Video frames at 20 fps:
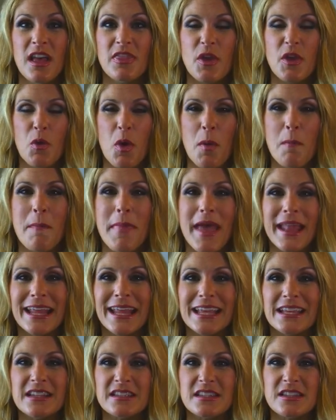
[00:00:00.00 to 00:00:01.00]
there were
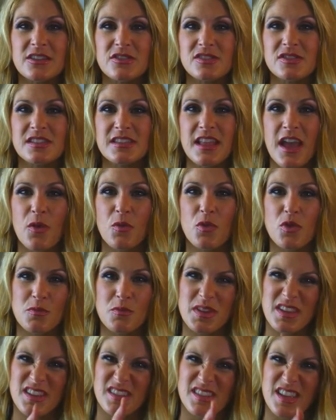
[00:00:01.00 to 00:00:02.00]
many in tears in that room
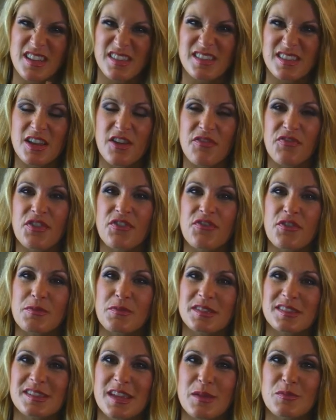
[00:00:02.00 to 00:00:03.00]
because they suffered
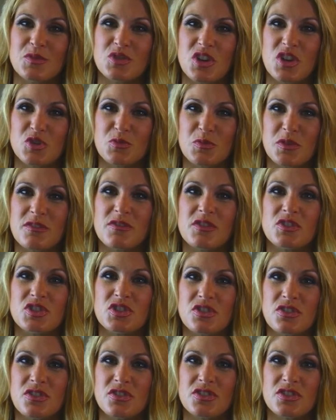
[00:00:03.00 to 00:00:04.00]
from the same judgment of the
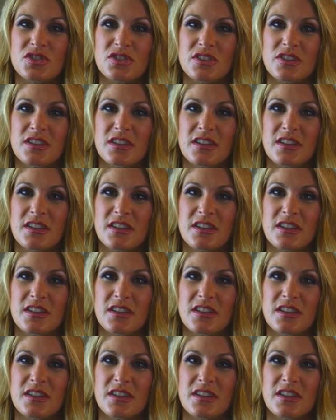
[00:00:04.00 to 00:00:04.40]
church.